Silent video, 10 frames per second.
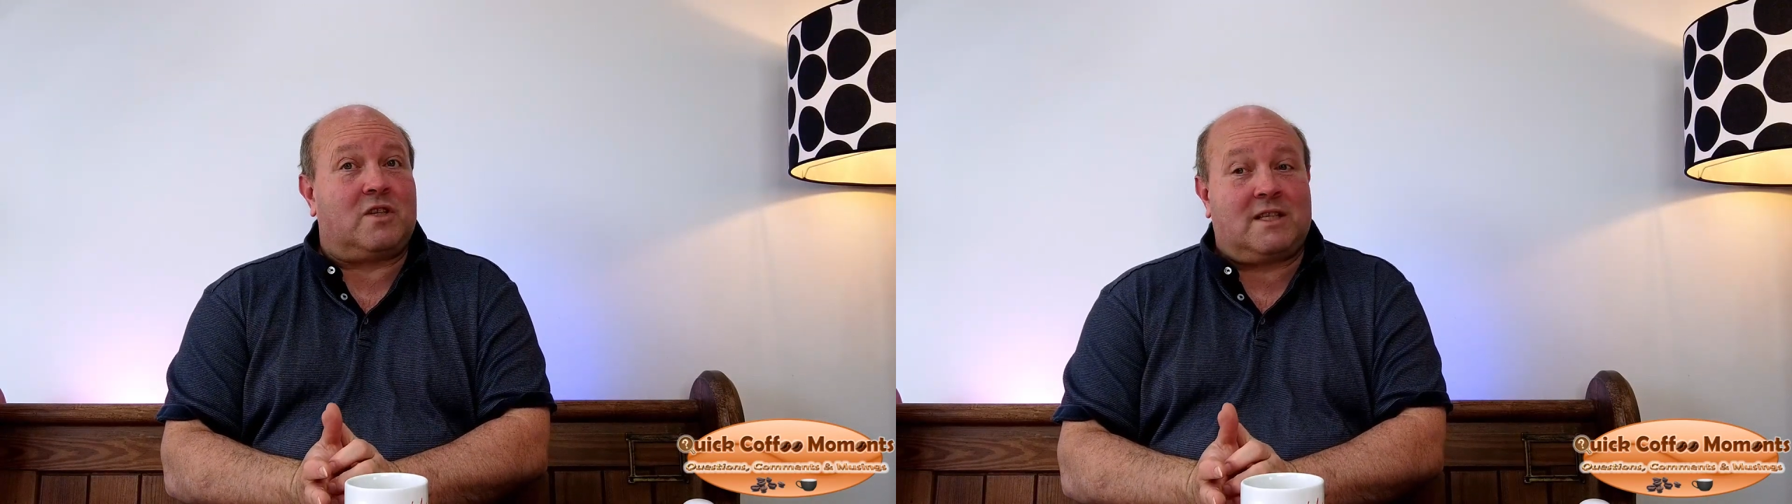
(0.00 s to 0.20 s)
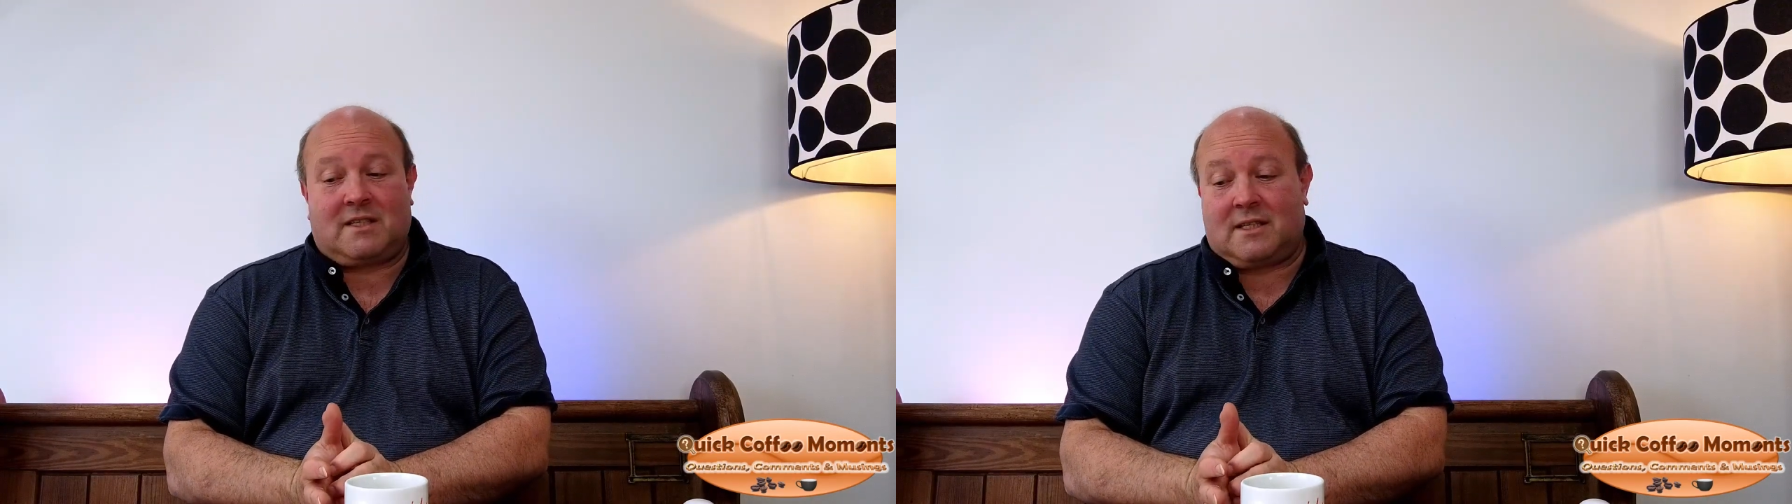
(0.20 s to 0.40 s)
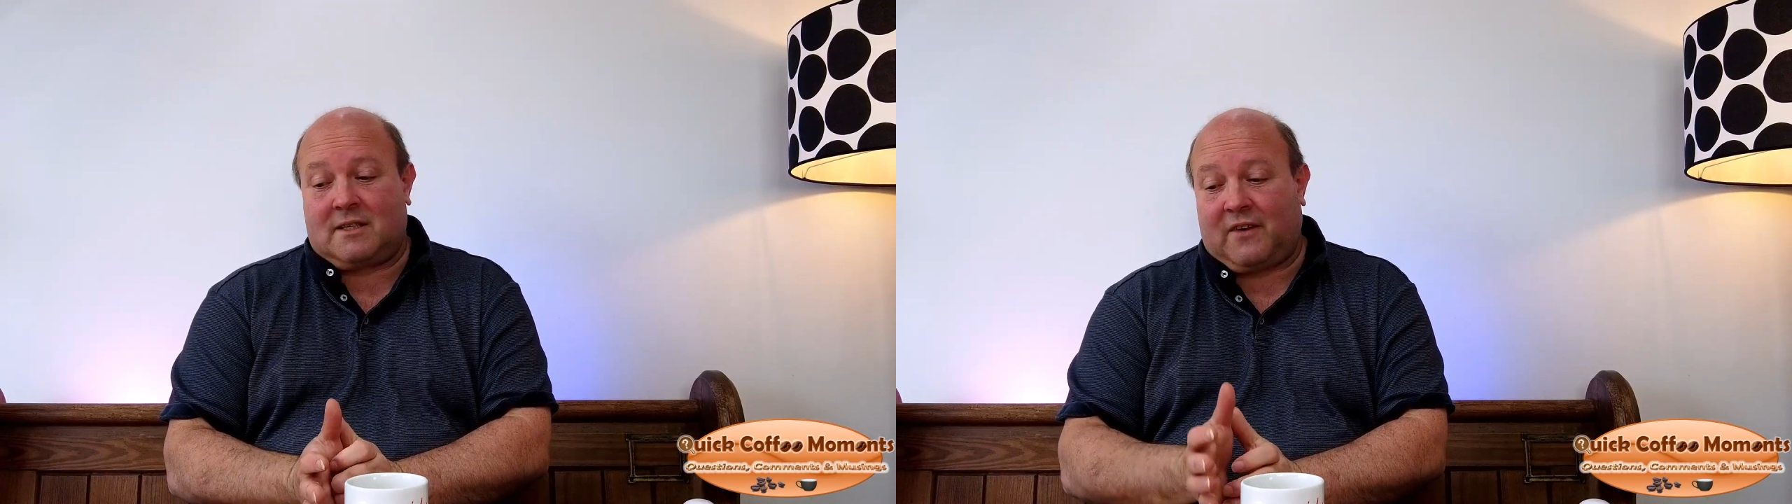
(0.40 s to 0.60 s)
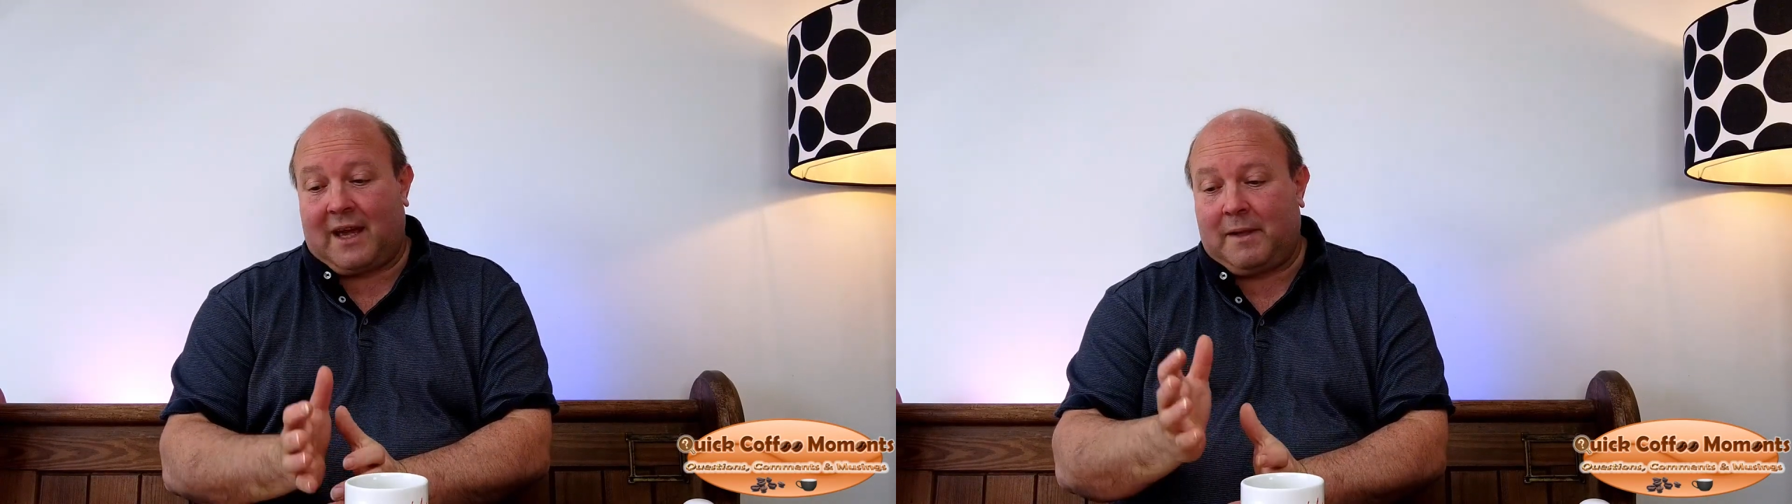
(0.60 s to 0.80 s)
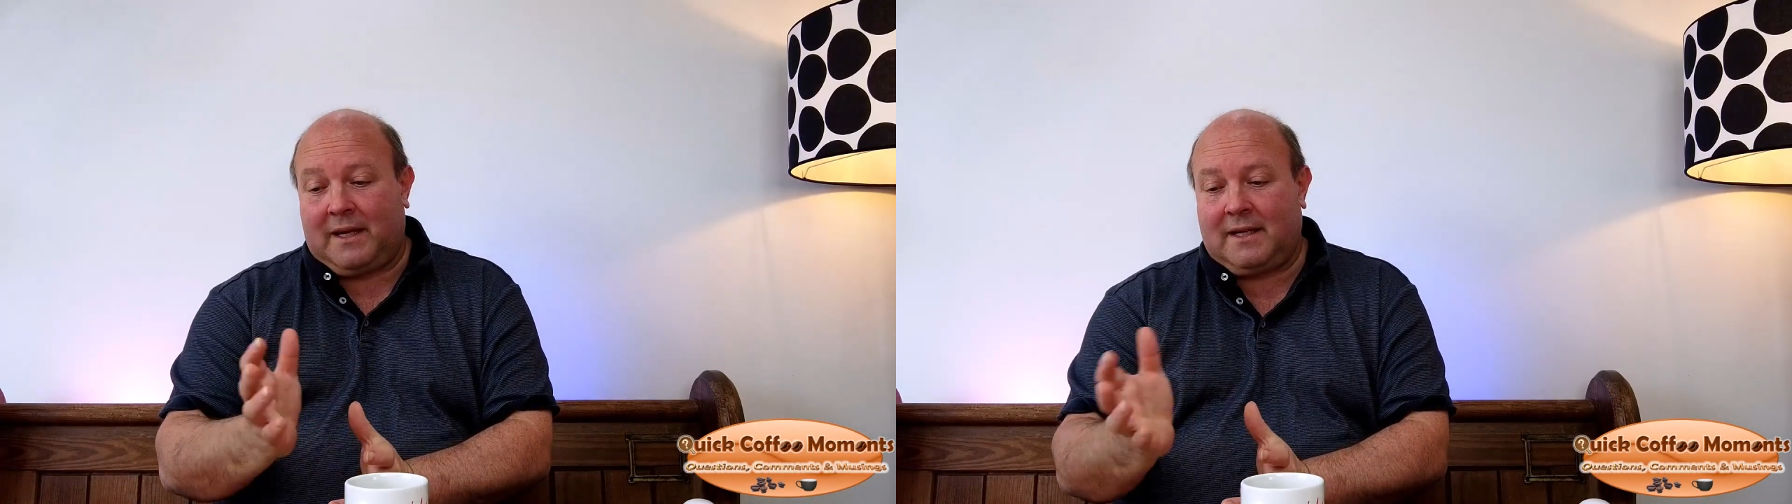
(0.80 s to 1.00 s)
Jesus'
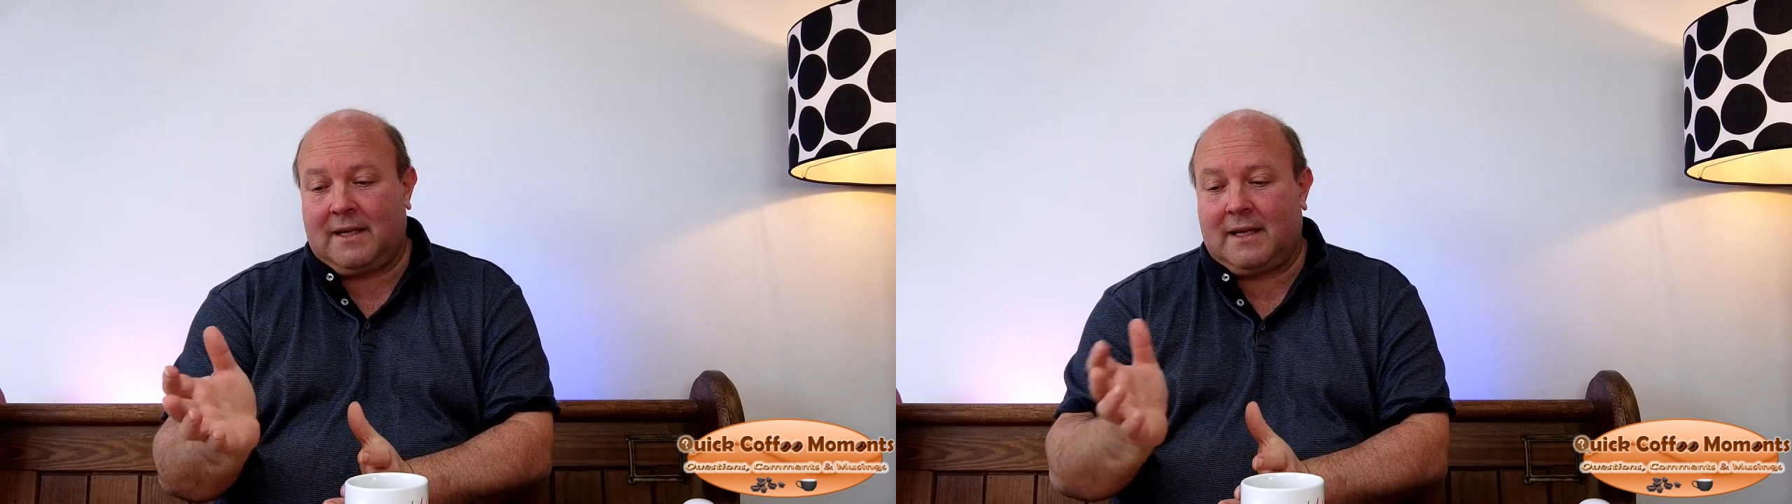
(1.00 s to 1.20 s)
family